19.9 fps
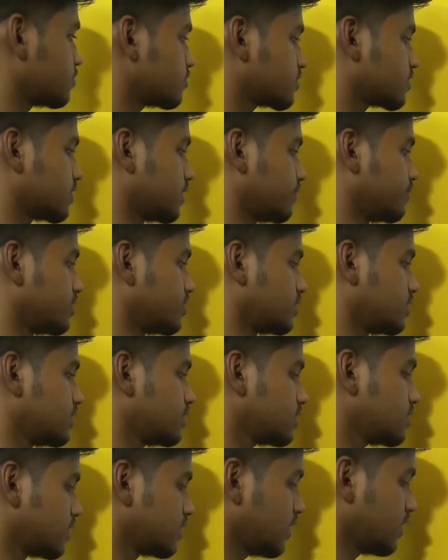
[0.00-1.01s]
on
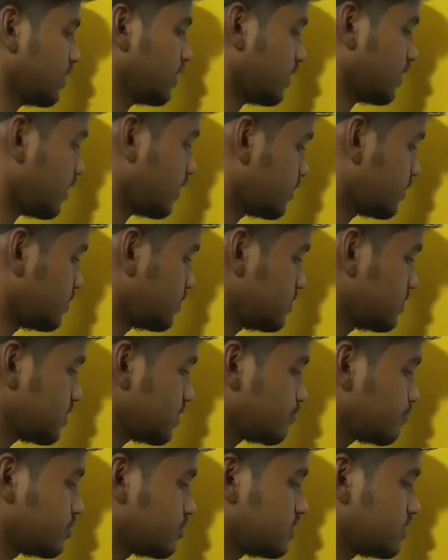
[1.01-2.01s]
70. Here
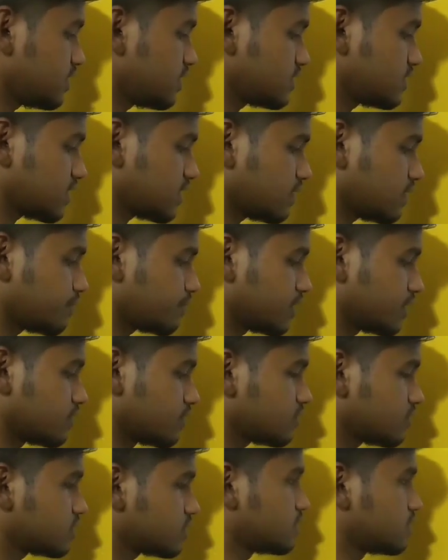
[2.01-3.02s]
DEF GHI
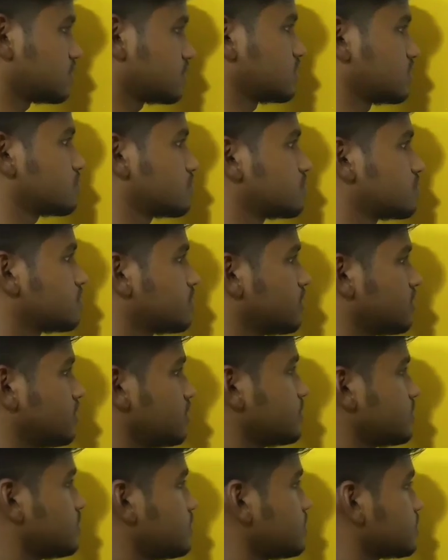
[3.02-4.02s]
present on 60. So
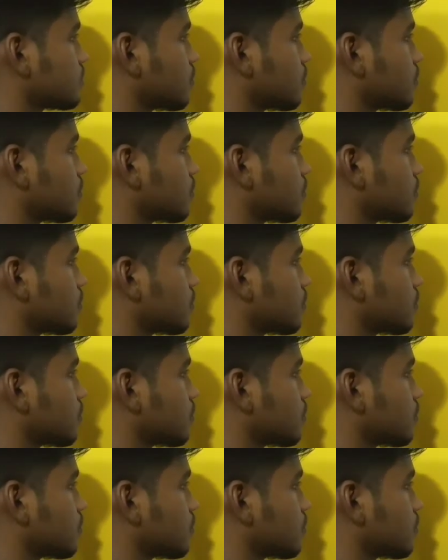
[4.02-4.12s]
this